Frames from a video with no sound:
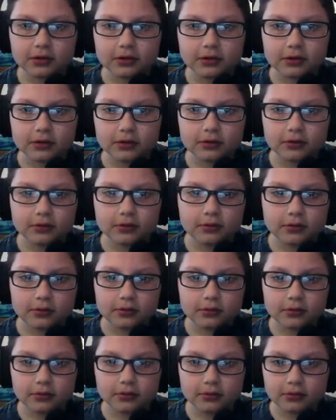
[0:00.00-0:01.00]

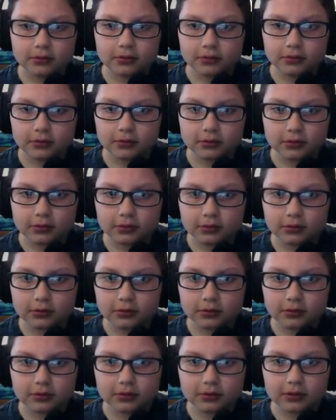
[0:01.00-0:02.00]

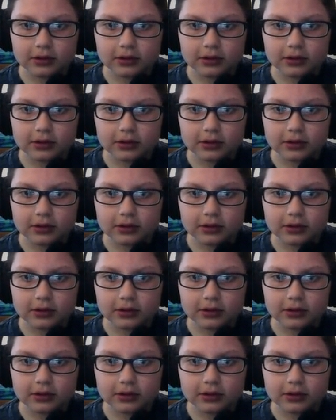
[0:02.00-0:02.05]
Nobody speaks.